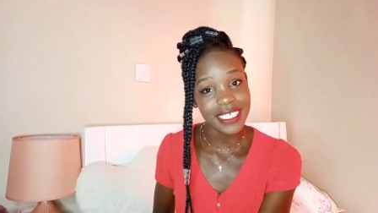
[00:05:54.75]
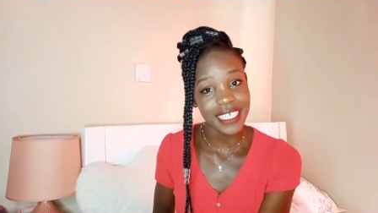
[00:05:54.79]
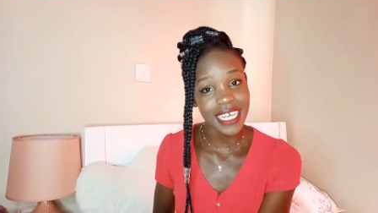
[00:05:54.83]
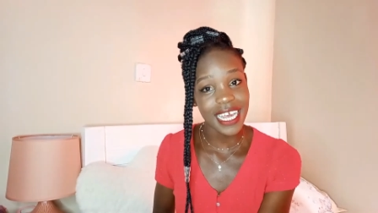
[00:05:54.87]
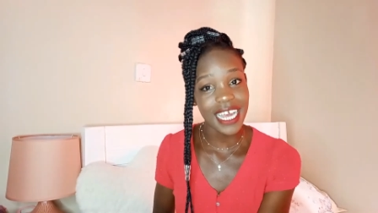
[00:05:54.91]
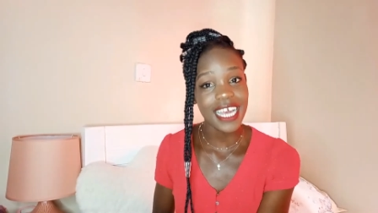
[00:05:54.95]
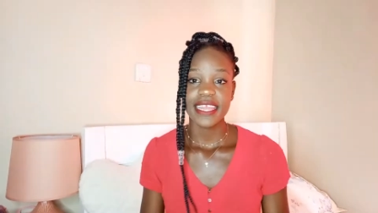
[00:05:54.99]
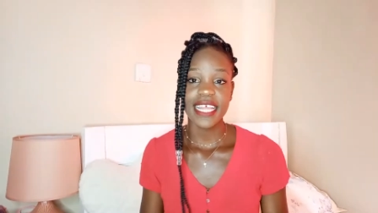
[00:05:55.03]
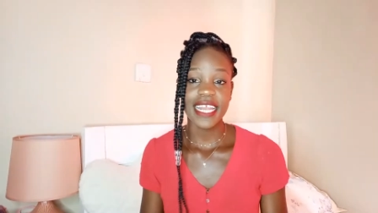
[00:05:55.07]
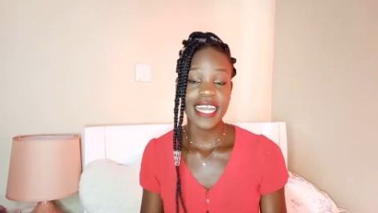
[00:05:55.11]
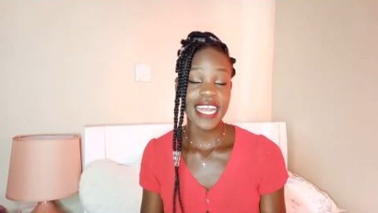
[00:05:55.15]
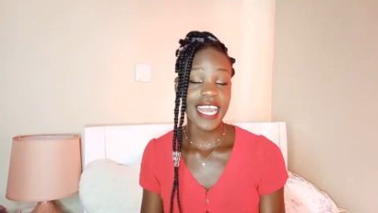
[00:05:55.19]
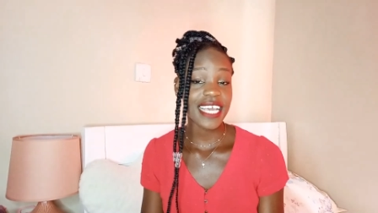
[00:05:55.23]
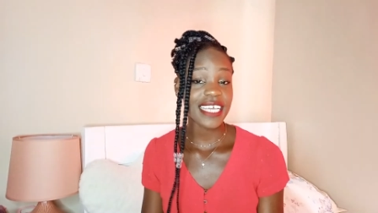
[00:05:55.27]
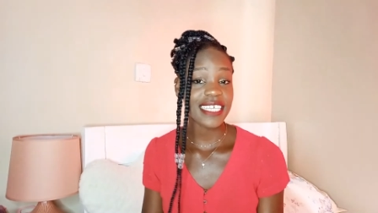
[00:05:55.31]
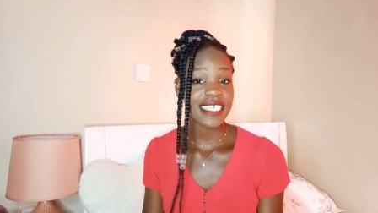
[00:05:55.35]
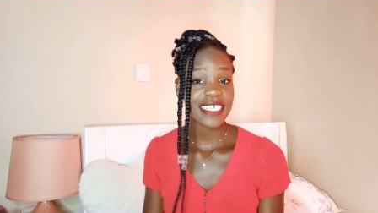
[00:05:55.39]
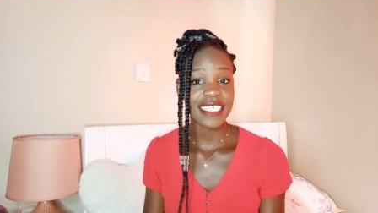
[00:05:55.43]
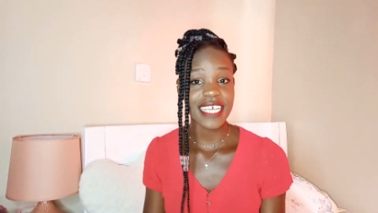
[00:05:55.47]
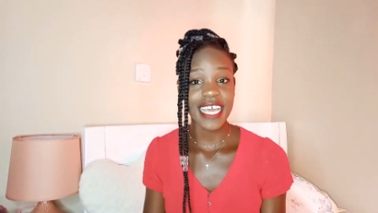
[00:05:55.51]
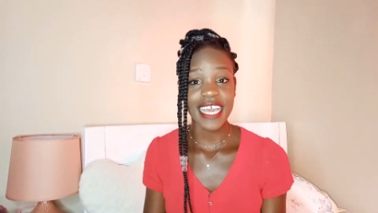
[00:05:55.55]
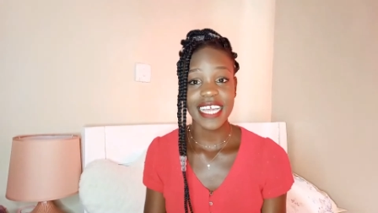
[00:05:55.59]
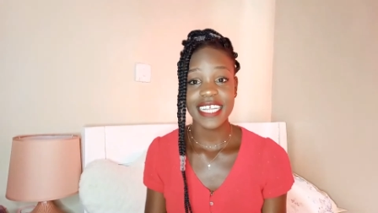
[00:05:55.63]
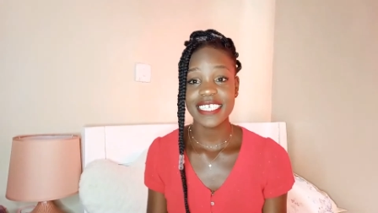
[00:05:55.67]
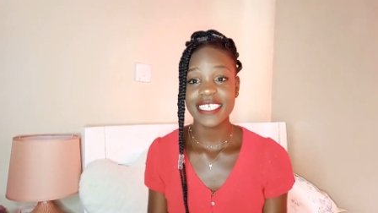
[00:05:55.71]
Yeah, the next
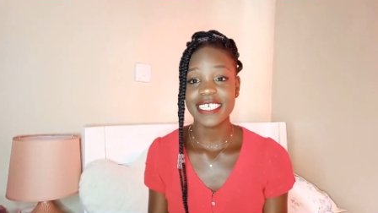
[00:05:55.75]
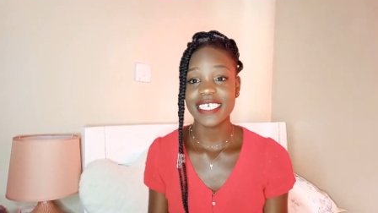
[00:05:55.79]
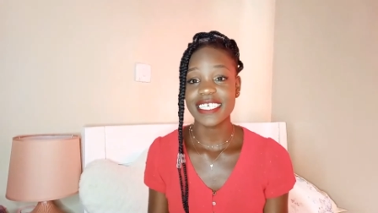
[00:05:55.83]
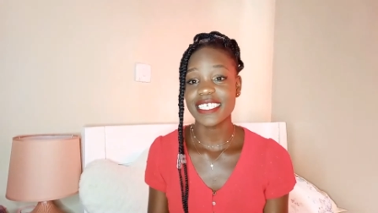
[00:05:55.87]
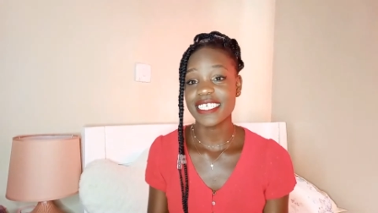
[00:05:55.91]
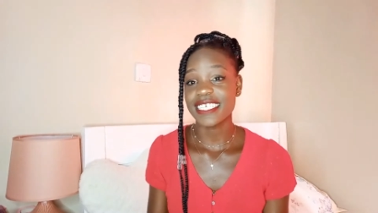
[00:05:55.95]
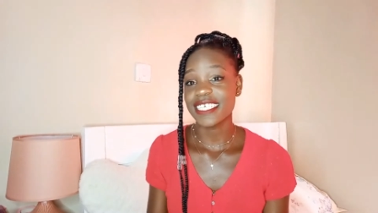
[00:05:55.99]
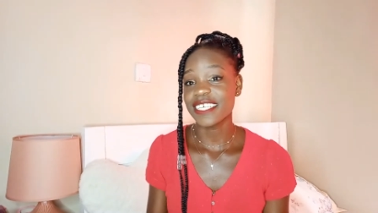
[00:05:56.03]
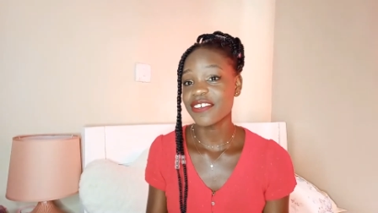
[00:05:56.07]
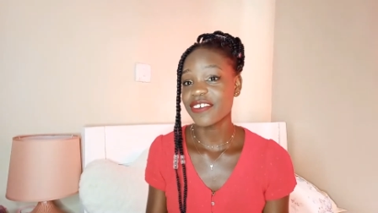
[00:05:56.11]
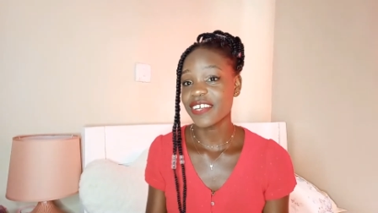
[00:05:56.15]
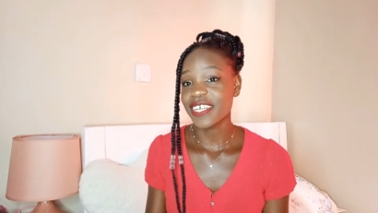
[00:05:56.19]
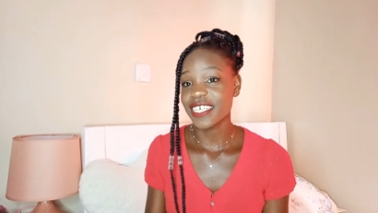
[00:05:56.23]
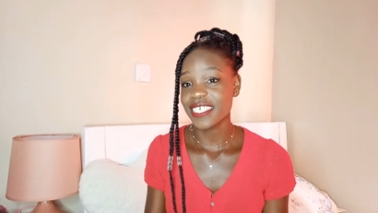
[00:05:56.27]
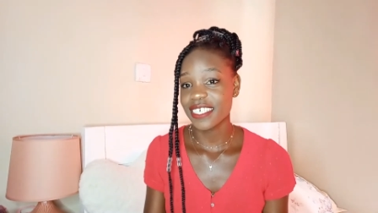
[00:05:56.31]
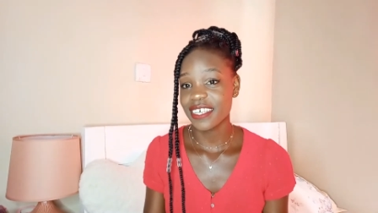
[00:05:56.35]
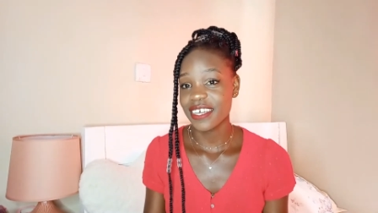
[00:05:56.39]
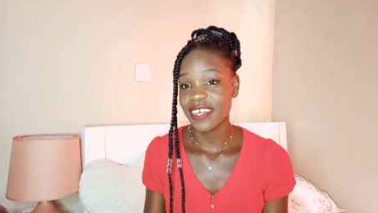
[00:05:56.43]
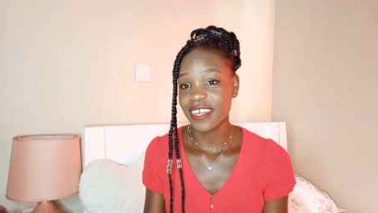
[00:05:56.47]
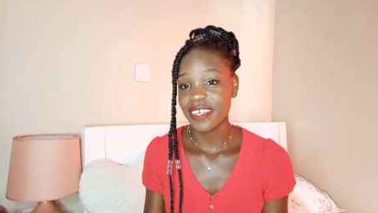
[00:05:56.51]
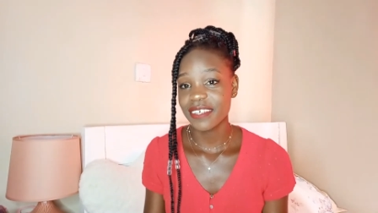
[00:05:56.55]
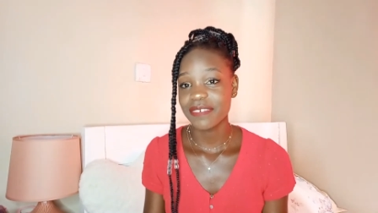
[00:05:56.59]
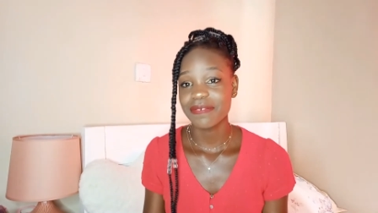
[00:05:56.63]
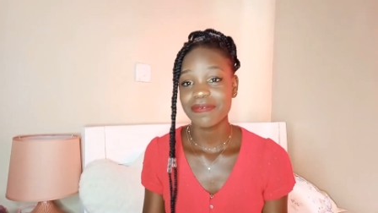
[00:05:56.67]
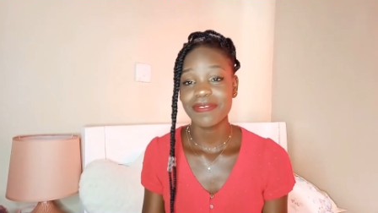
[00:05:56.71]
site is
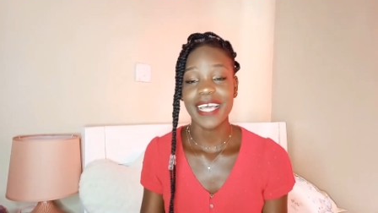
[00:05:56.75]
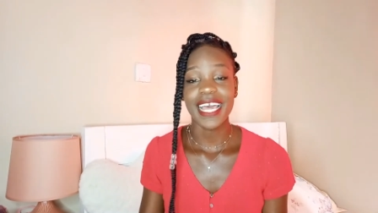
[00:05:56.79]
Gracer.